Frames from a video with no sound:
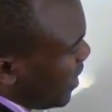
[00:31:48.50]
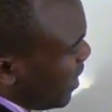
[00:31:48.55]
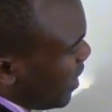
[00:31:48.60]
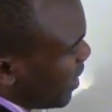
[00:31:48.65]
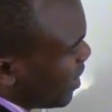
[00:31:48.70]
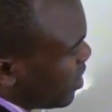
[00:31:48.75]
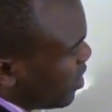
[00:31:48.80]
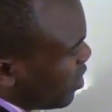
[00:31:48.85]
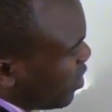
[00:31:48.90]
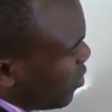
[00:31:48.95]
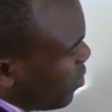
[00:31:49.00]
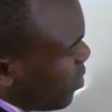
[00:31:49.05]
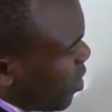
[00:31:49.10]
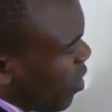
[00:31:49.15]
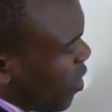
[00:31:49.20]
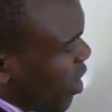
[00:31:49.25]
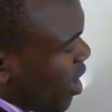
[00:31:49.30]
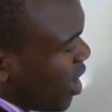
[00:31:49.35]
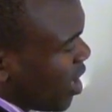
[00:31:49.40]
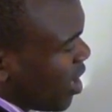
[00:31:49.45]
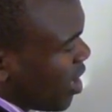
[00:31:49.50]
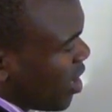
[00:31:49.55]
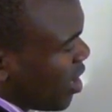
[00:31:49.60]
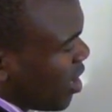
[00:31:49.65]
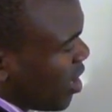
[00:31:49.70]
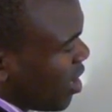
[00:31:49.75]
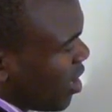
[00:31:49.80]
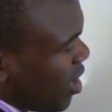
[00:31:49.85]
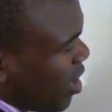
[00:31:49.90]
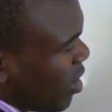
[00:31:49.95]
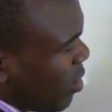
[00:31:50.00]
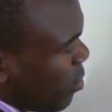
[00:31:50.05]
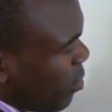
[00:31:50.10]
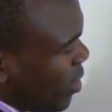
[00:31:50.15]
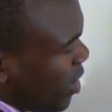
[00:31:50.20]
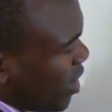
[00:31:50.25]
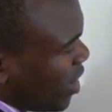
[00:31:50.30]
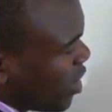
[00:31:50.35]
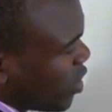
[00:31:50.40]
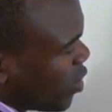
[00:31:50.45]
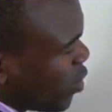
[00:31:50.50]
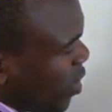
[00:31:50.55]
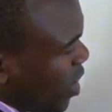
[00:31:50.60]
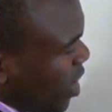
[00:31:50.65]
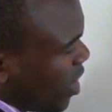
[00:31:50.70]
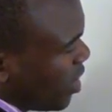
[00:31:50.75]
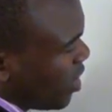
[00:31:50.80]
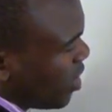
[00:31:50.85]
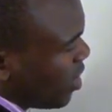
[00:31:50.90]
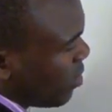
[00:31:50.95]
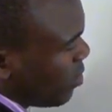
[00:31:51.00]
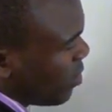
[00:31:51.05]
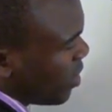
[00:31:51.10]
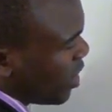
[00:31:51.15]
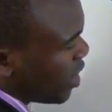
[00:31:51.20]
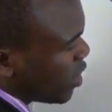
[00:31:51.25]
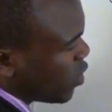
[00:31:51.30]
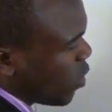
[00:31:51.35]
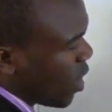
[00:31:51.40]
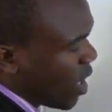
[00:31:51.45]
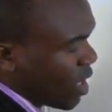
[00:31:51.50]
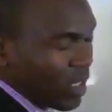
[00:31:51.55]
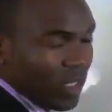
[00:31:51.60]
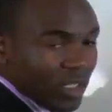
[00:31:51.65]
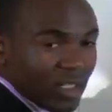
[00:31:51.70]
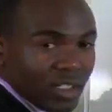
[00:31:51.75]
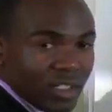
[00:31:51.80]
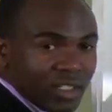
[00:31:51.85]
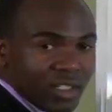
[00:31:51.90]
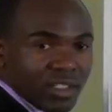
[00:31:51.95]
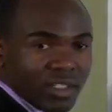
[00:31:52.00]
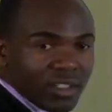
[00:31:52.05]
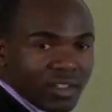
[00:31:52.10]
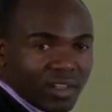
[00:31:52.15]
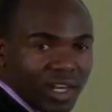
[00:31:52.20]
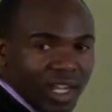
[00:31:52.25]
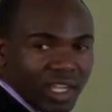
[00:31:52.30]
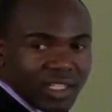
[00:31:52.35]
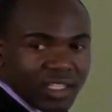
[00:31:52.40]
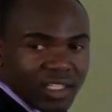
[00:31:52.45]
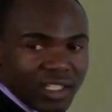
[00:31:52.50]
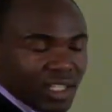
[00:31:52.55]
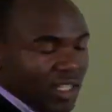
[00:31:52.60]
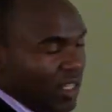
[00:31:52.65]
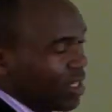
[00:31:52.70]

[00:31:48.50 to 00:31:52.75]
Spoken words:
x to the power minus 1 minus 1. Alright?